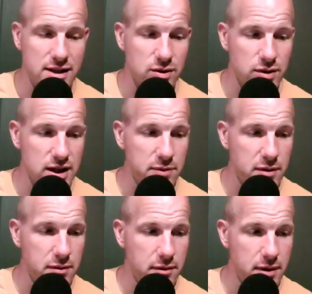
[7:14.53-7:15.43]
so deep
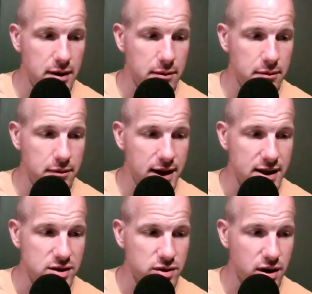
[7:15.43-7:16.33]
and
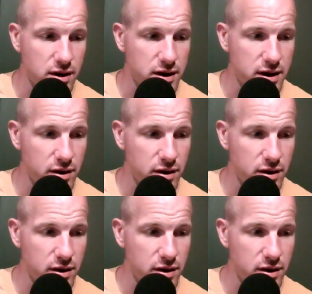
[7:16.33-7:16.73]
not so dark.